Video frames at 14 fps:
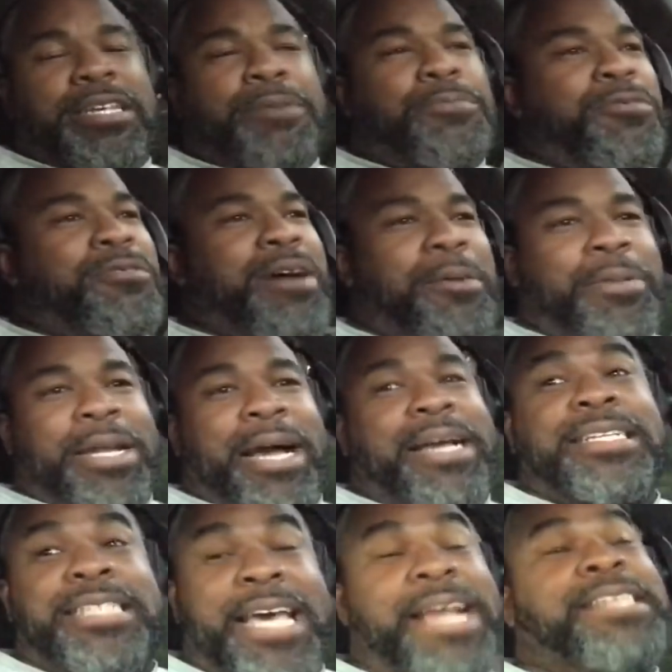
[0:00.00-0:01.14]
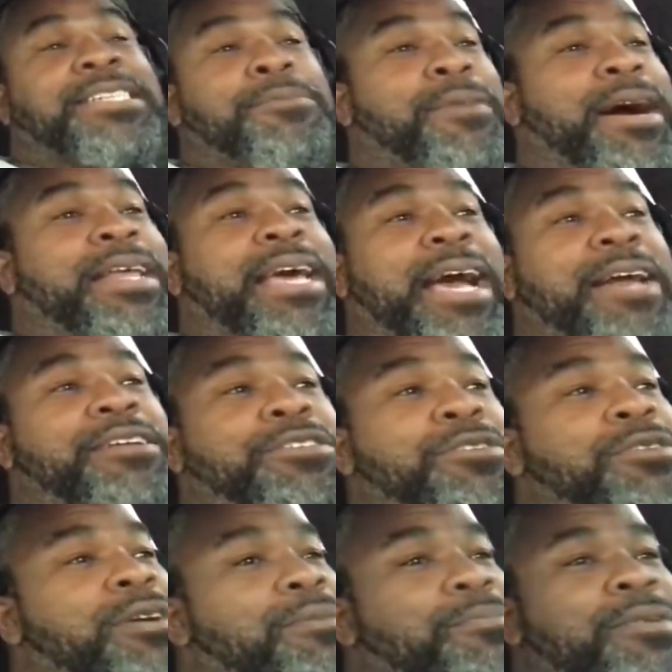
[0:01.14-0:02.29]
simple. I mean, I could teach somebody how to
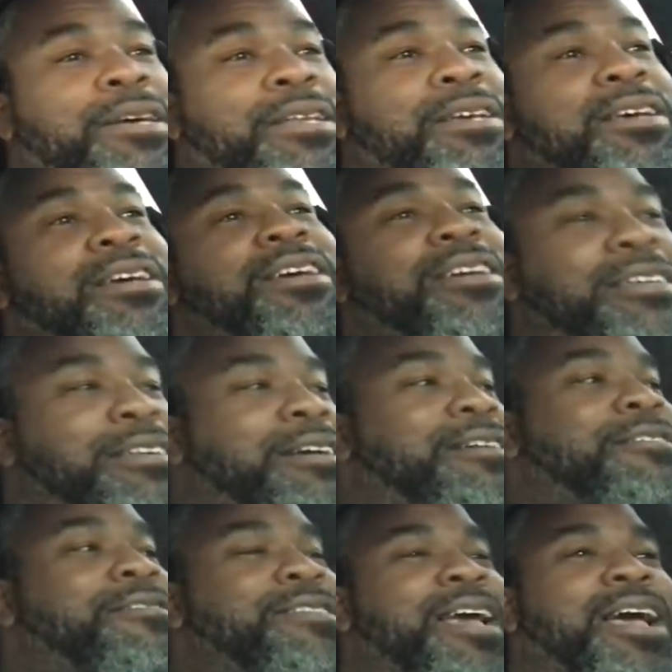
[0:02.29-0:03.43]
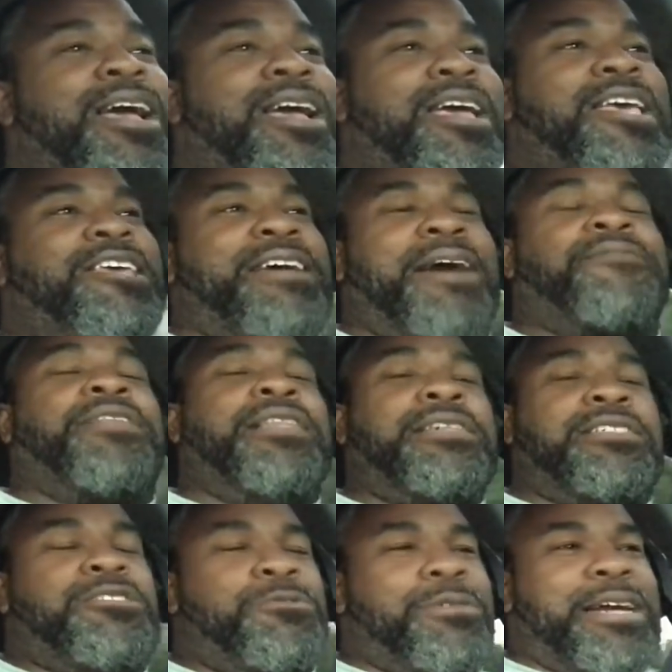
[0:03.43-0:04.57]
do it, but you know, you have to
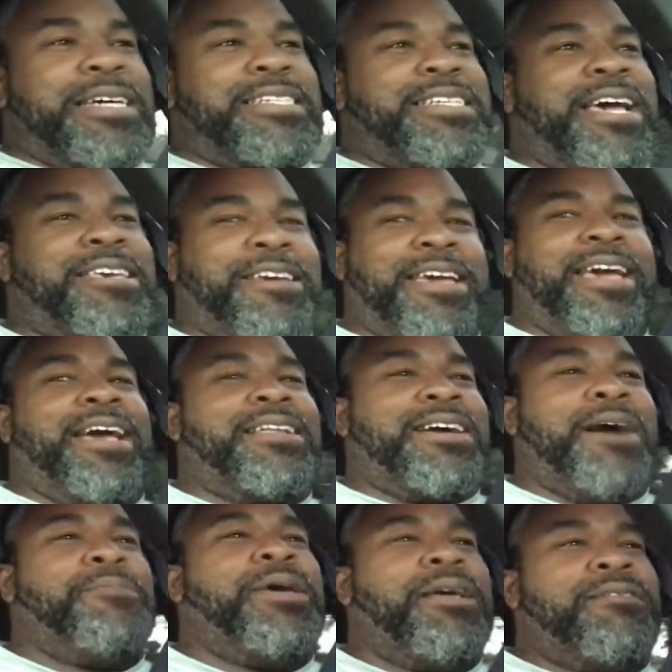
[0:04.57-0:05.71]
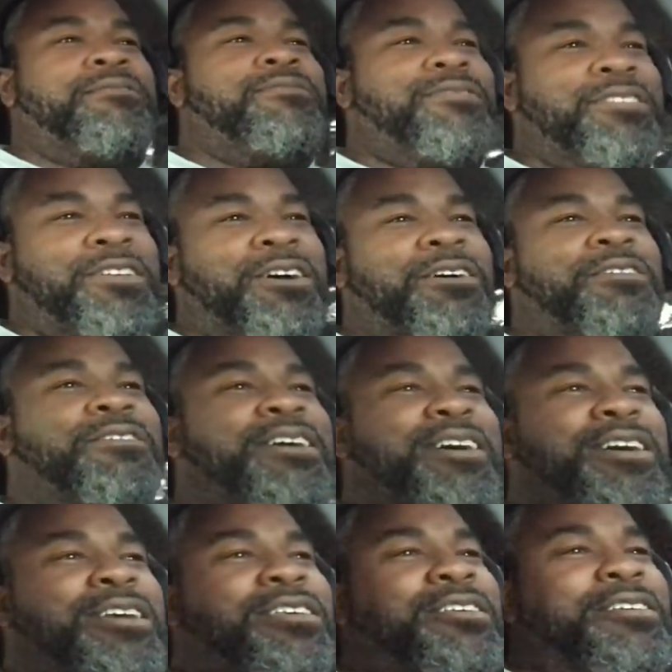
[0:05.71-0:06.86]
listen to what I say. You can't come in, you know,
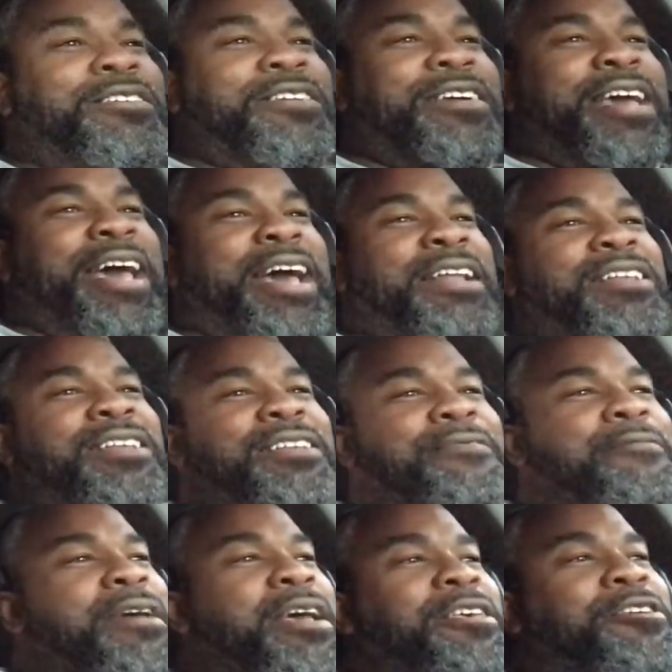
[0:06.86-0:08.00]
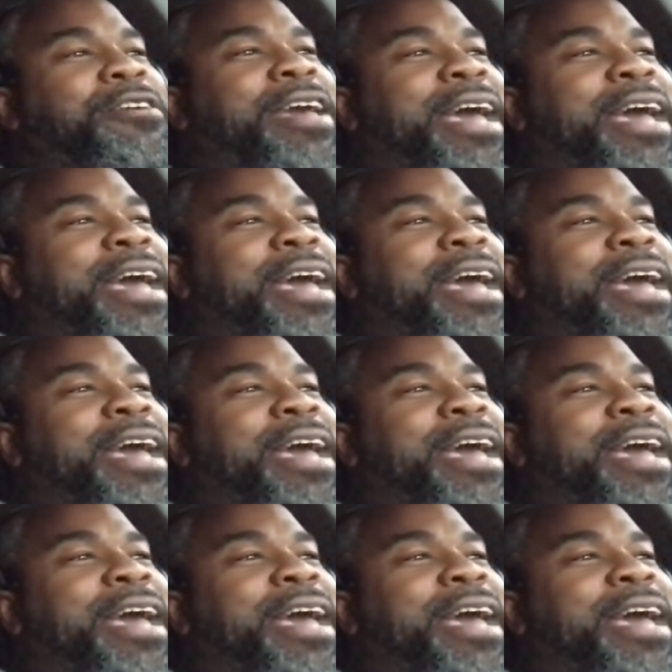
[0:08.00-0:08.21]
you, you can't you